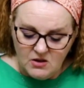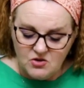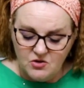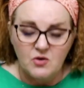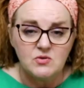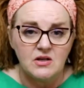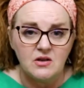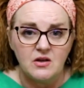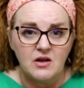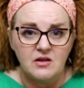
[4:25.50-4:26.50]
So
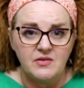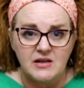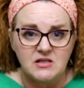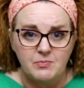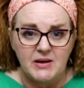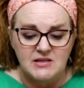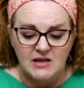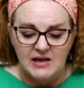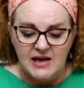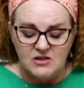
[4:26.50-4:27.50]
that's
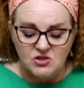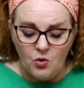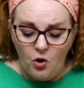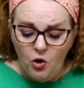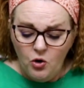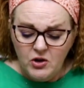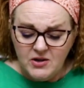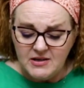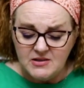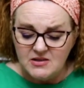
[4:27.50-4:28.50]
basically it. So all you
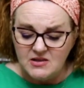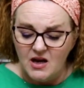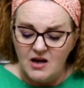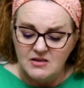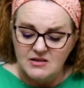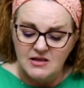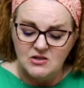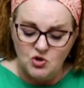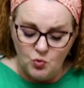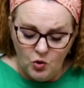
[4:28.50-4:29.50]
need to start
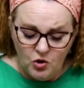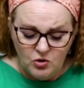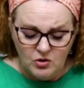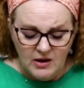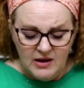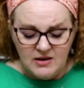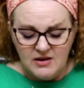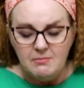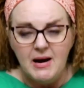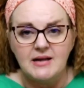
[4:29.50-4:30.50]
is your wool,
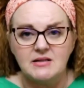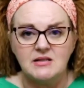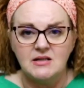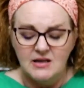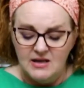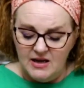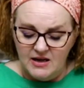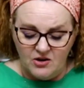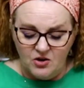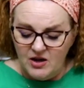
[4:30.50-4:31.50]
your mat,
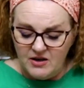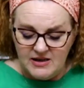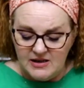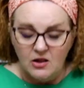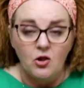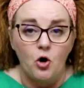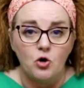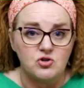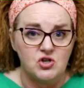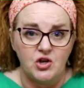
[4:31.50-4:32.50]
and a needle
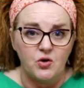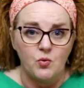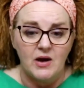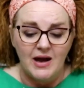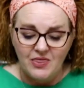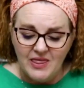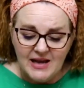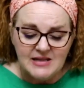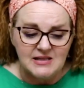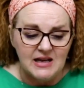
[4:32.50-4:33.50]
or two. And
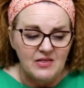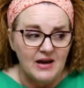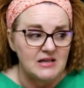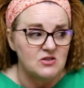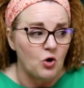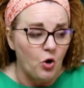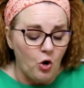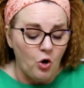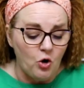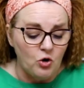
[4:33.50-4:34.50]
that is it. That is
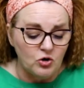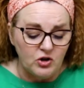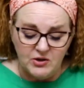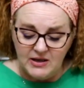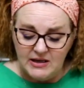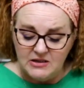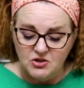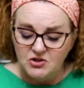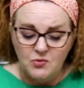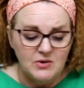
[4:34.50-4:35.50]
all you need. You
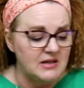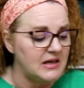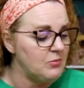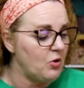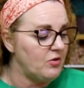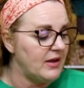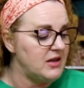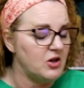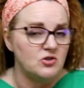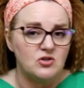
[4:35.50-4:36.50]
don't need any more of that.
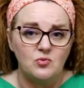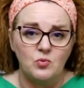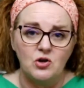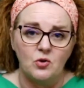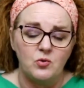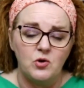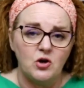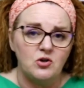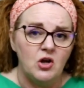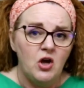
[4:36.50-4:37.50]
You
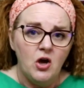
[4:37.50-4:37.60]
can